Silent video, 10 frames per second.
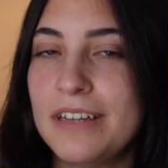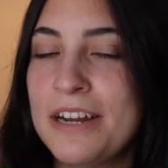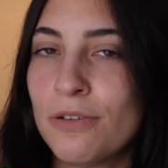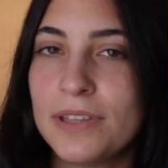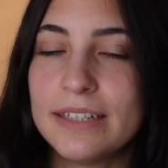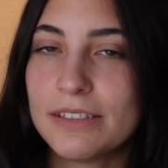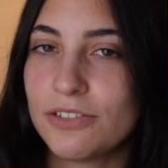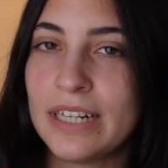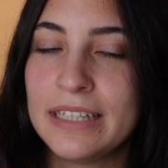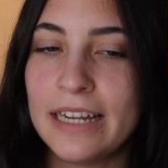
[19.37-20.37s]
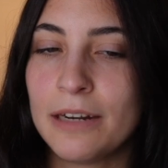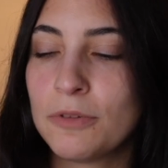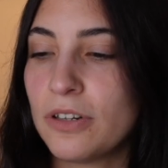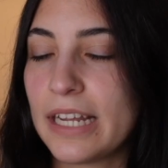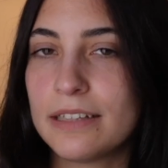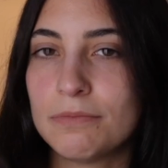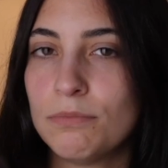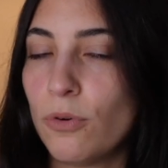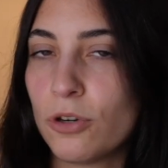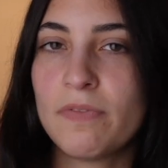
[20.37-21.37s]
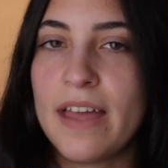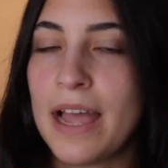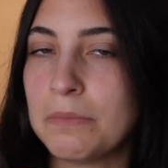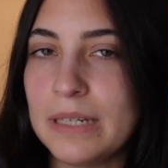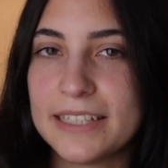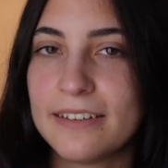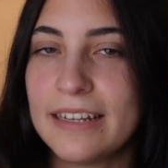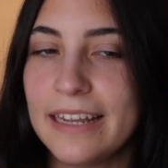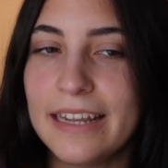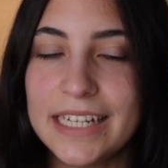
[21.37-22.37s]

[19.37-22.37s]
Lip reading: I know they're trendy and I'm gonna get bored of them easily.